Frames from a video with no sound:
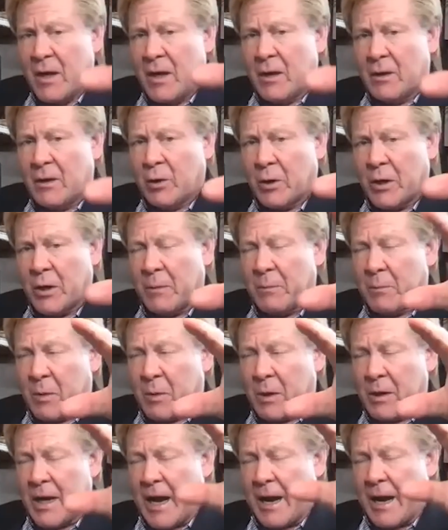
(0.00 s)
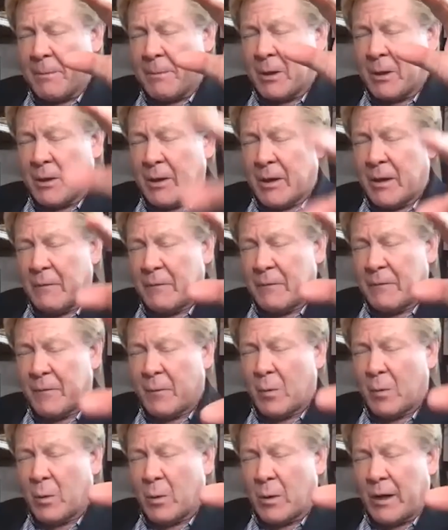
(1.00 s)
looking predominantly
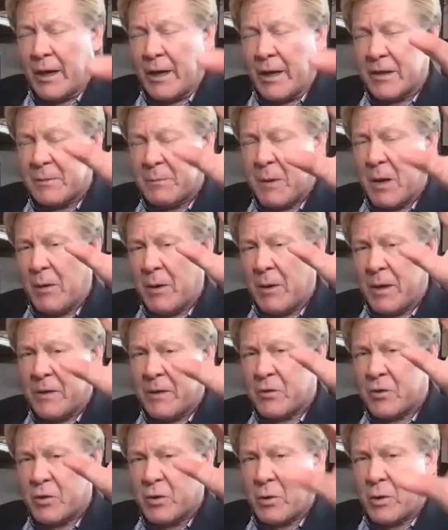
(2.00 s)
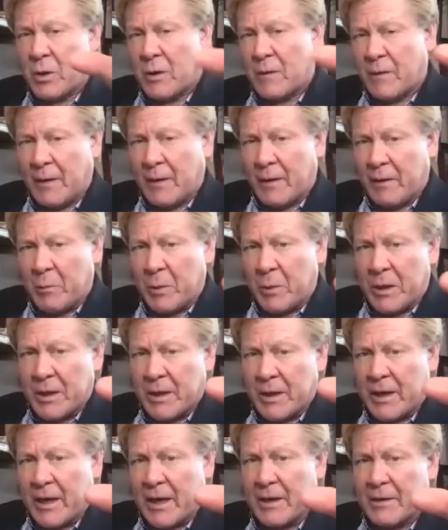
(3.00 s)
for any spilling of sugar that would
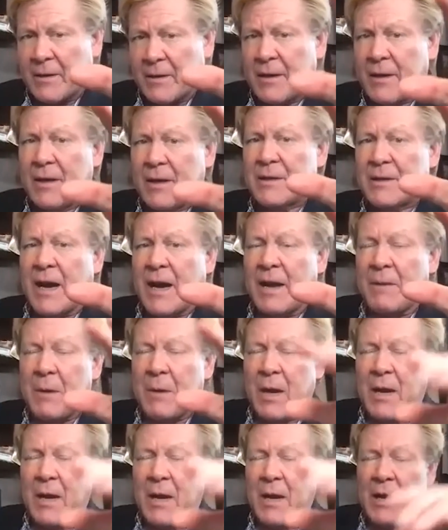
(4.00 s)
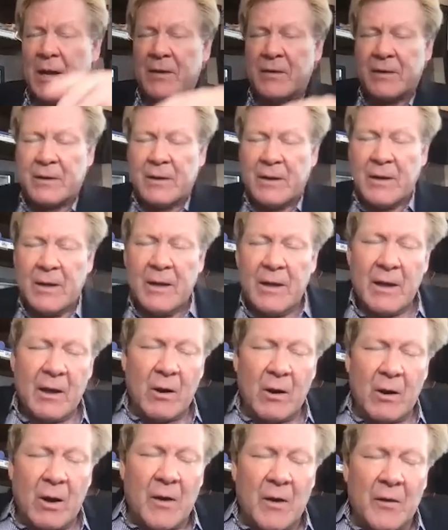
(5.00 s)
indicate diabetes. It
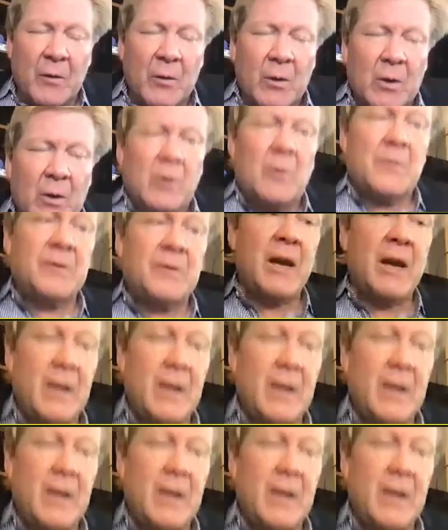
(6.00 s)
also includes taking the